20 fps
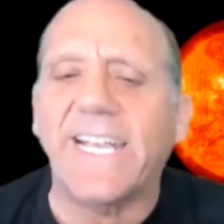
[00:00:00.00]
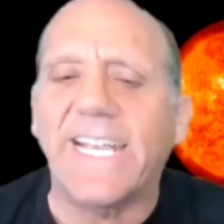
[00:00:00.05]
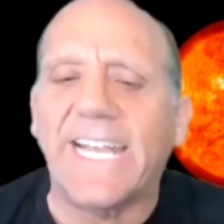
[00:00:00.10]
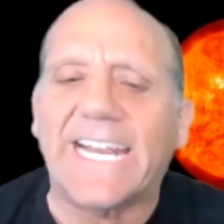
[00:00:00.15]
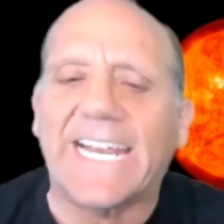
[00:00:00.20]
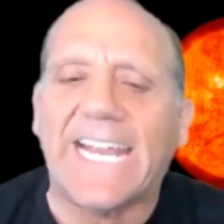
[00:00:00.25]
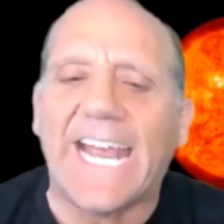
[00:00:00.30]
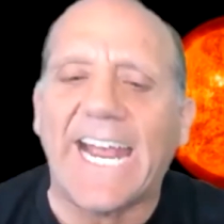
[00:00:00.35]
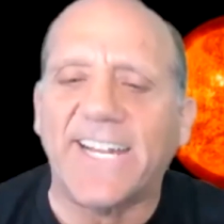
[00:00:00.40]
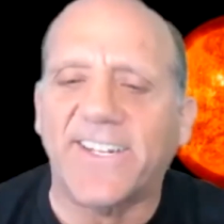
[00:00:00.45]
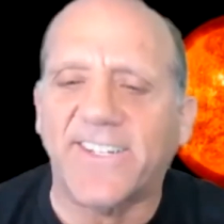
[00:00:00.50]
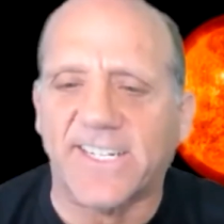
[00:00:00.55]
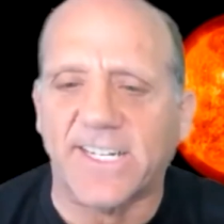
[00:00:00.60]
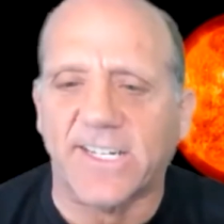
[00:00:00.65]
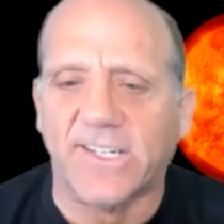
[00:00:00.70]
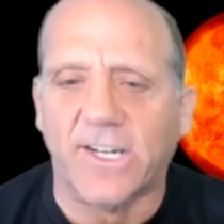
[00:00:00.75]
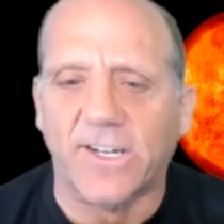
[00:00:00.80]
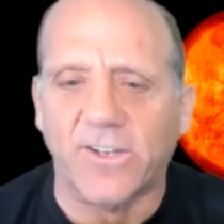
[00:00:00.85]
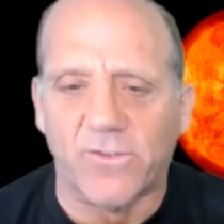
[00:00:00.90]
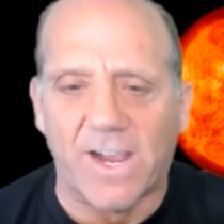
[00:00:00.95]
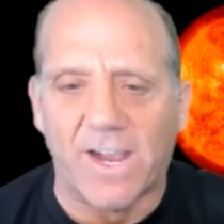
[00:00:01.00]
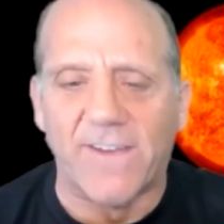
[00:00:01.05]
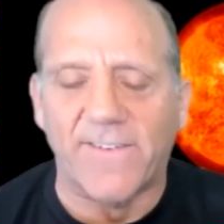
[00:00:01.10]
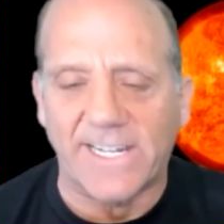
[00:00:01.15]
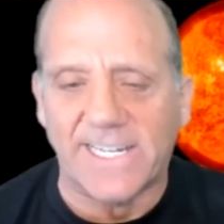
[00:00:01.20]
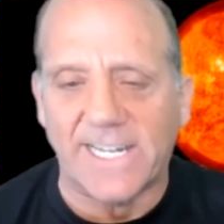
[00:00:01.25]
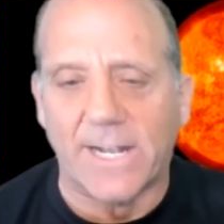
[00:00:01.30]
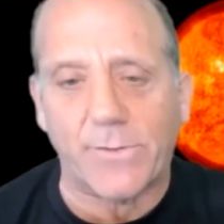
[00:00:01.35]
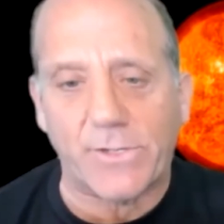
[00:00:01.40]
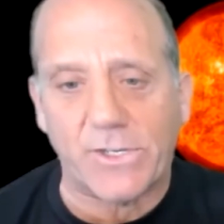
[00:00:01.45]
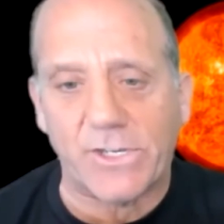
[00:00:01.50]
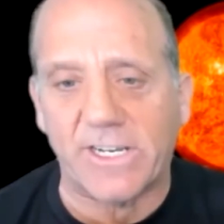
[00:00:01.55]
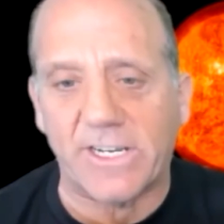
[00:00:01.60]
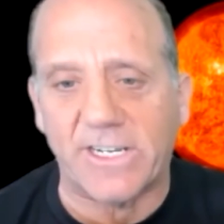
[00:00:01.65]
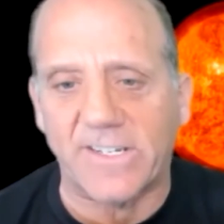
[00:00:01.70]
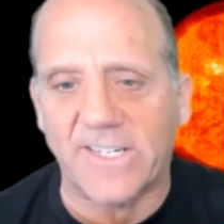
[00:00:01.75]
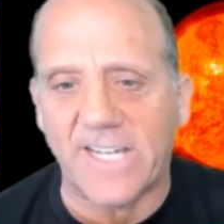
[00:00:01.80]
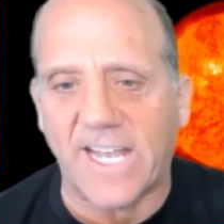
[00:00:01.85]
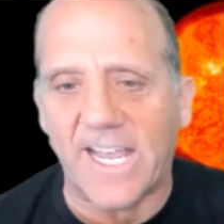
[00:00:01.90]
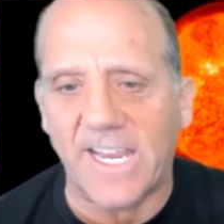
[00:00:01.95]
negates the sun gravity. Is that what you're going to
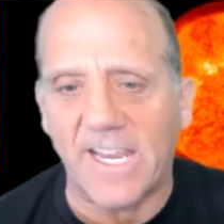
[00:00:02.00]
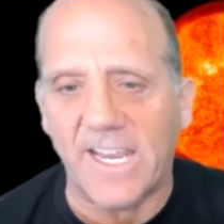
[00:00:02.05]
say?